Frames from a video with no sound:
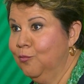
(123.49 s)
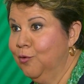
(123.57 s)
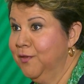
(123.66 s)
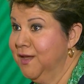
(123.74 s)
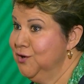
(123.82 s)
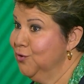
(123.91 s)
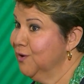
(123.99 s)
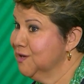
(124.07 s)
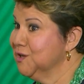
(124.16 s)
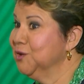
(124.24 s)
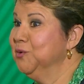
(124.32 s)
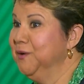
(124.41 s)
well then you're
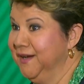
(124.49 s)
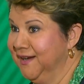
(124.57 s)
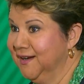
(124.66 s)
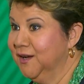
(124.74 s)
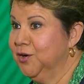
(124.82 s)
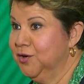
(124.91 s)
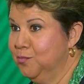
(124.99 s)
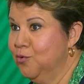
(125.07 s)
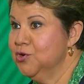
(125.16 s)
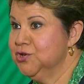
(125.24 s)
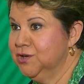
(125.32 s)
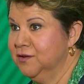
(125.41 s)
excluding a good
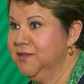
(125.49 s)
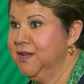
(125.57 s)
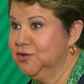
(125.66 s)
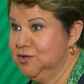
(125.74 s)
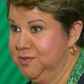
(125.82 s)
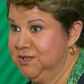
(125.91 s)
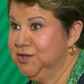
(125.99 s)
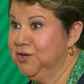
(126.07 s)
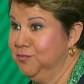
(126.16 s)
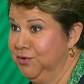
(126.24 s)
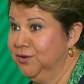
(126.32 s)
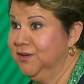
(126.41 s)
portion of the LGBT
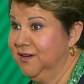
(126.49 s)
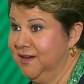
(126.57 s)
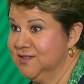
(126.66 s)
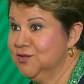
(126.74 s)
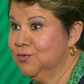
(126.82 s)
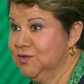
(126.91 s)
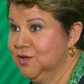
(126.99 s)
community as a